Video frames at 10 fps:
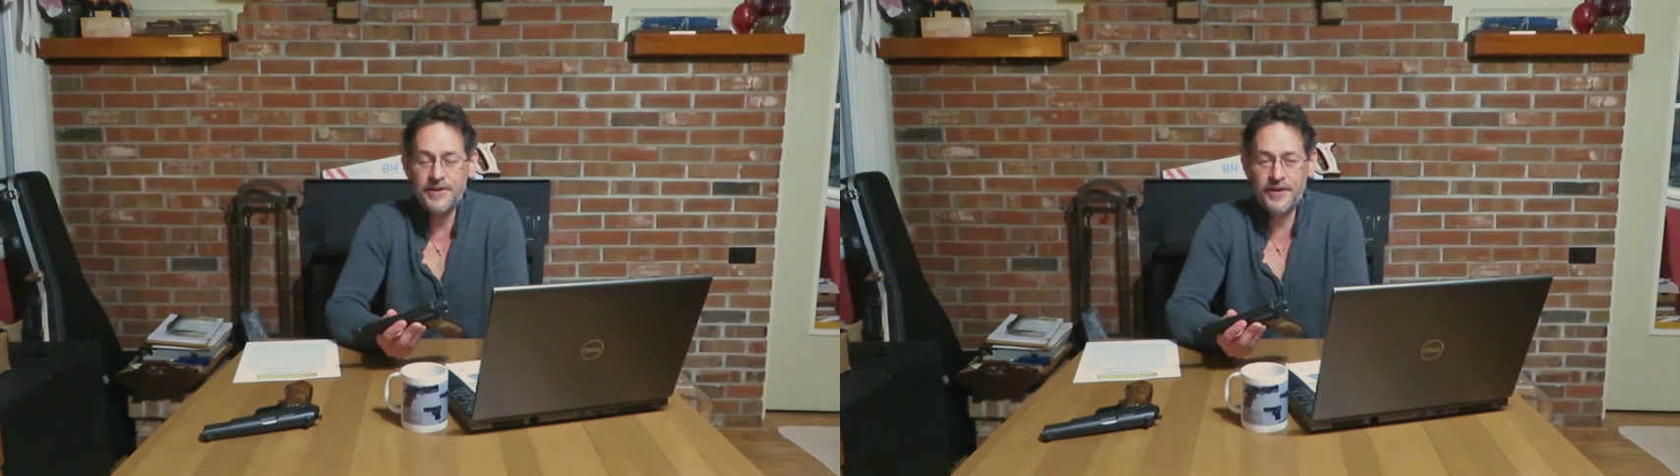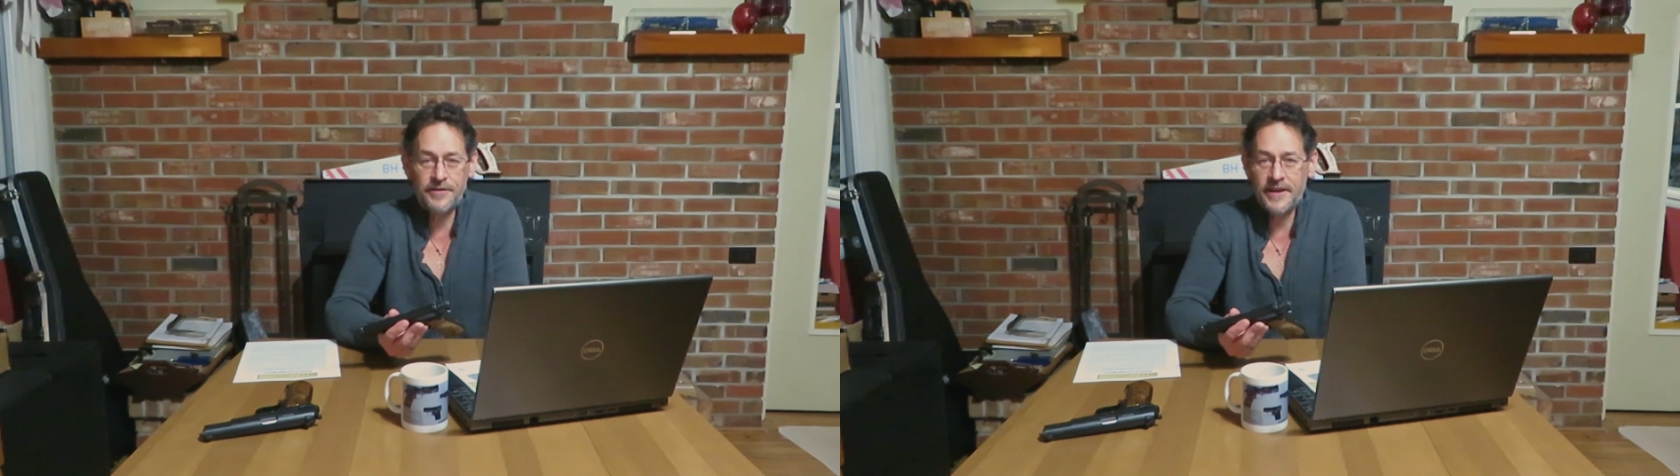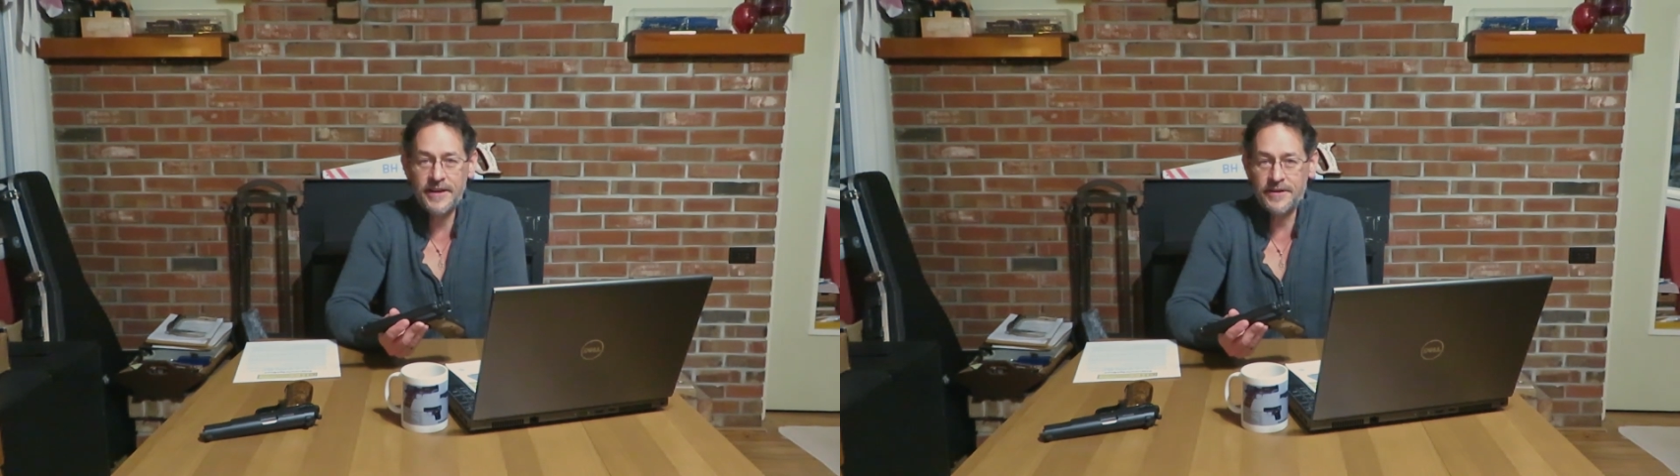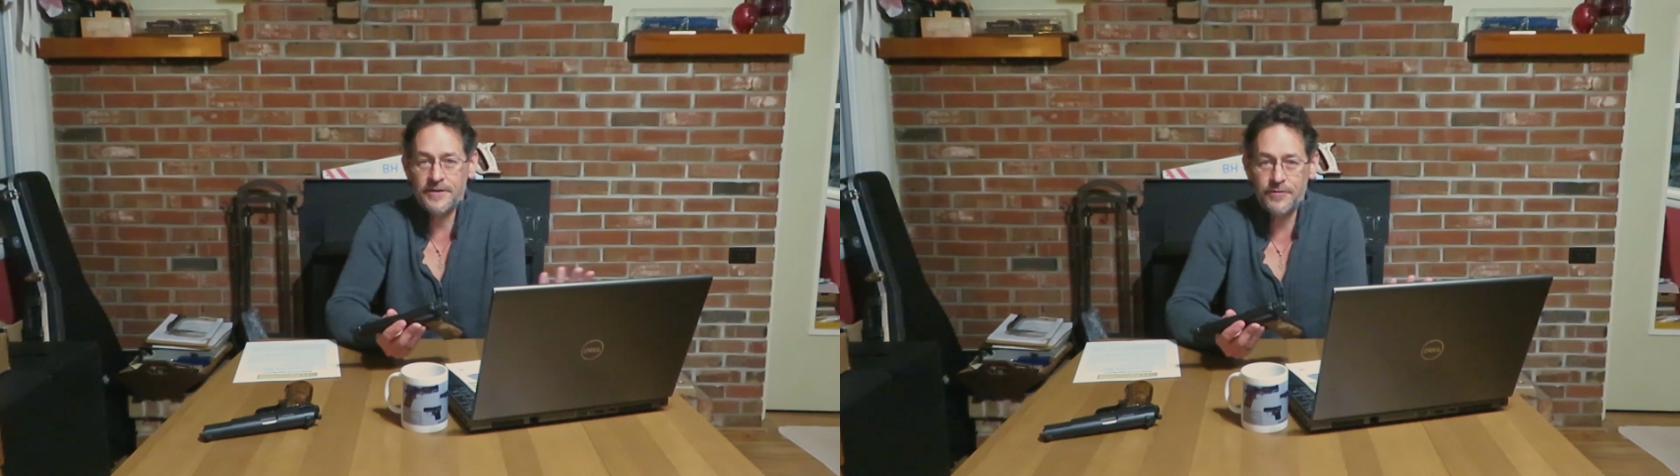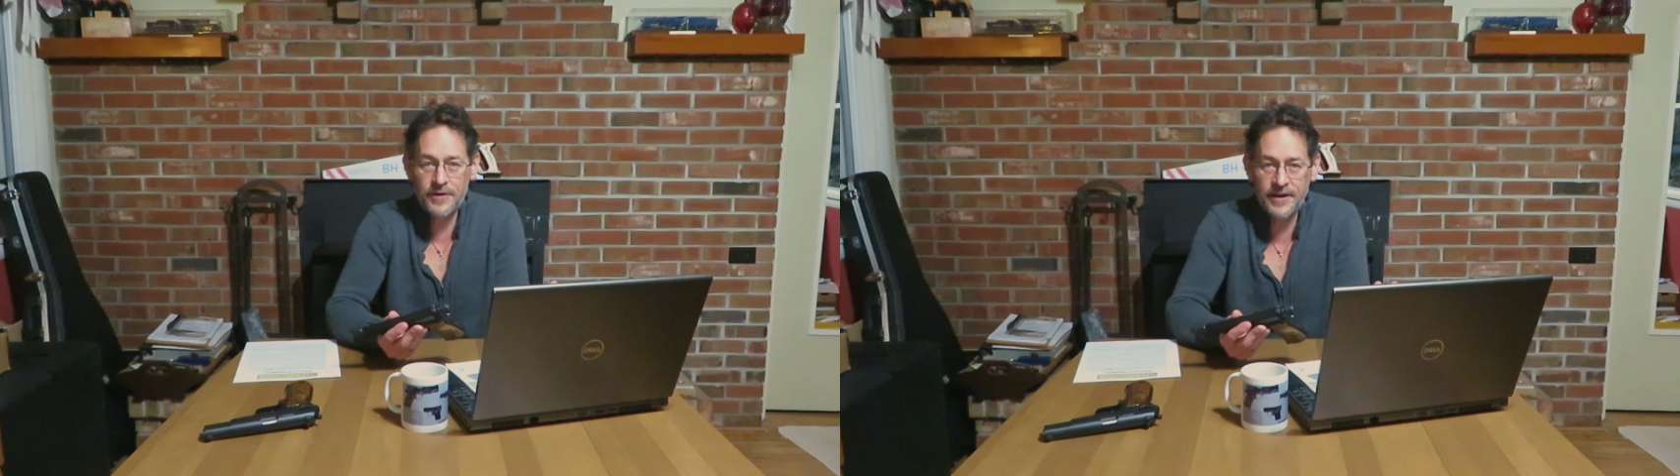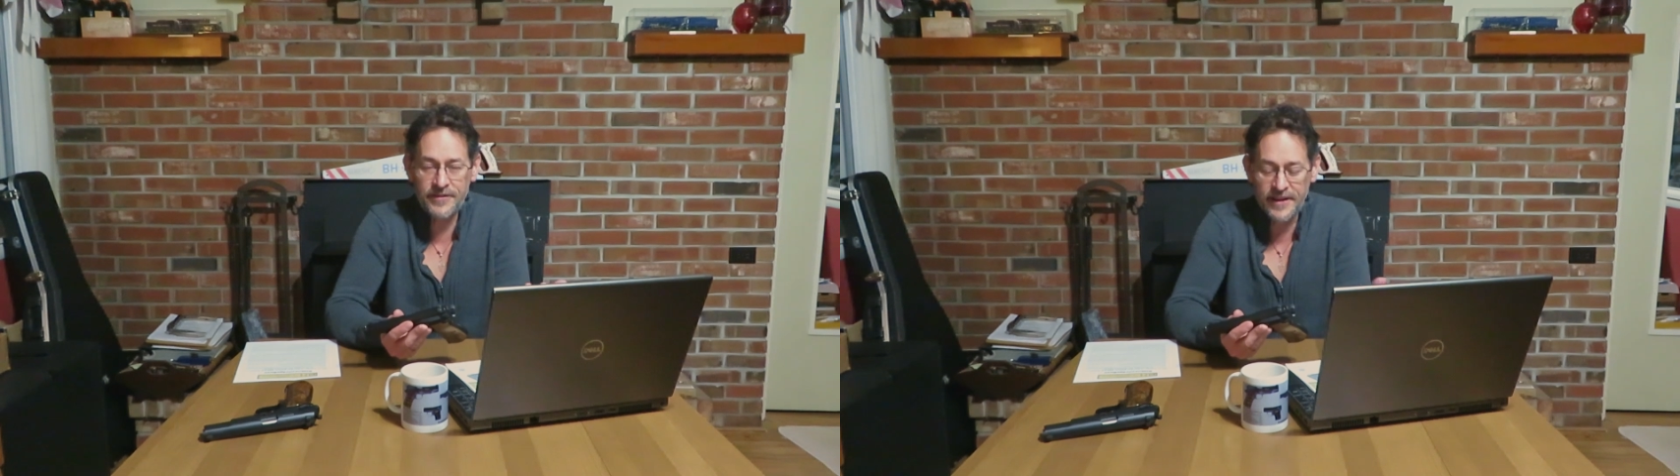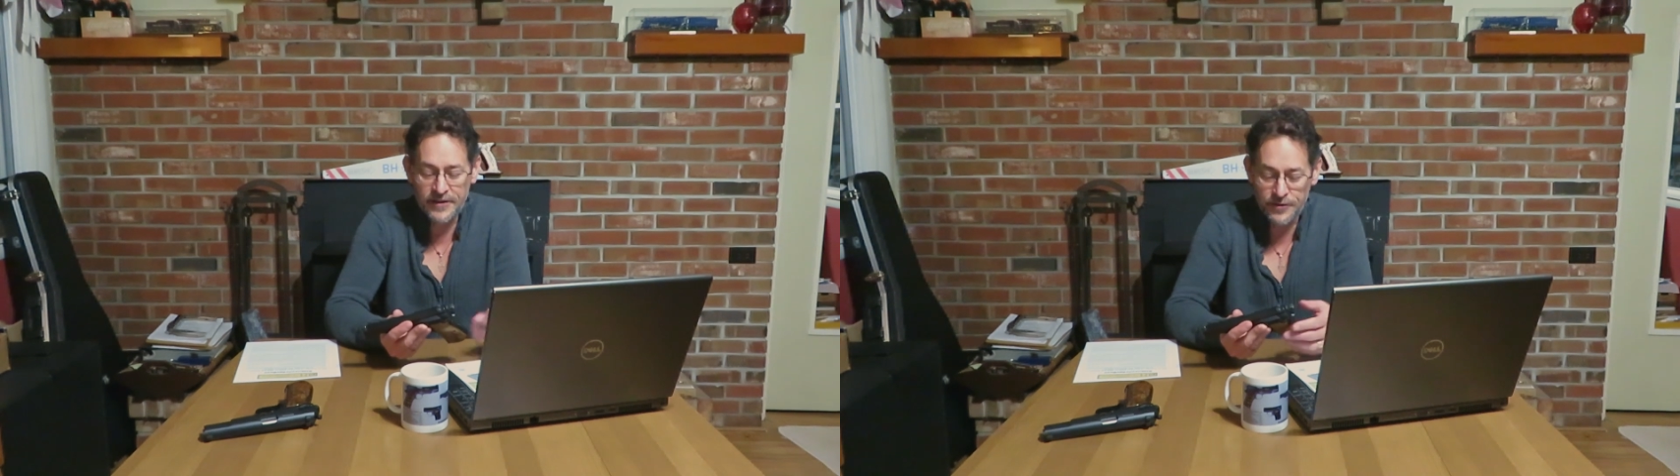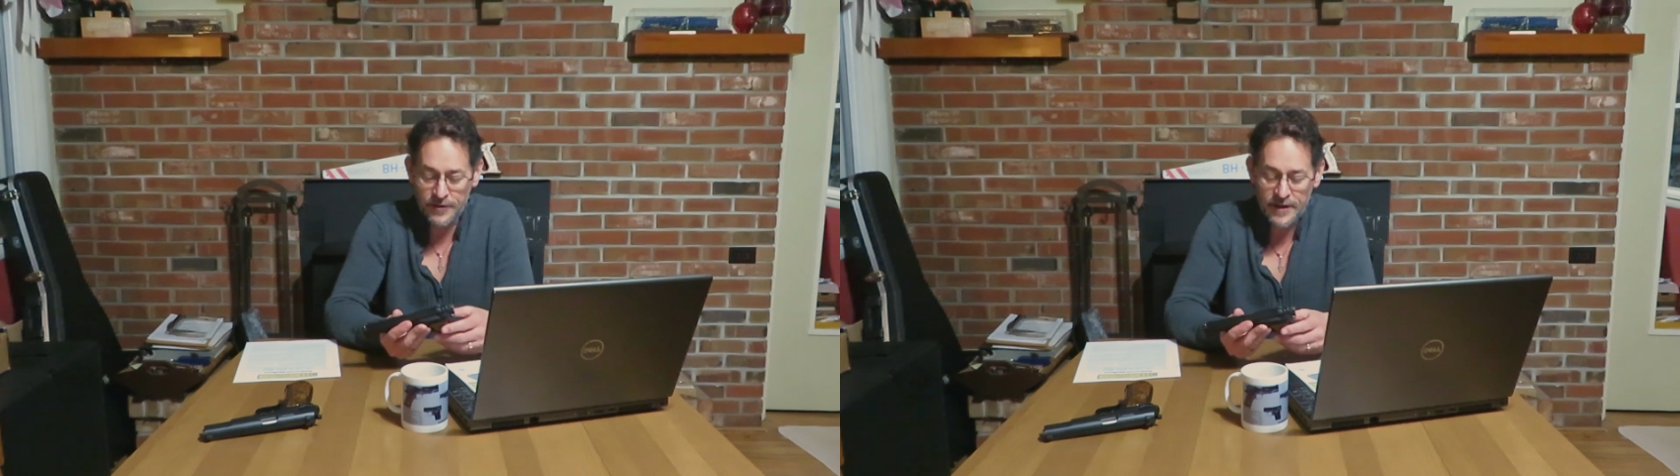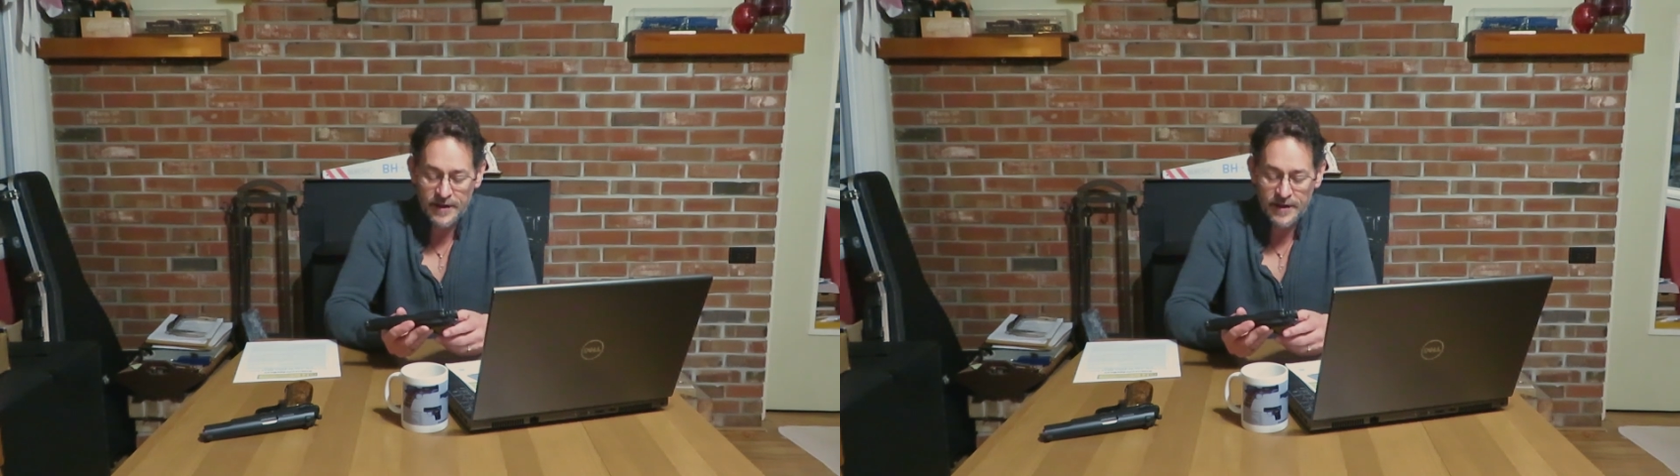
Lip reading: yearly or whatever they do.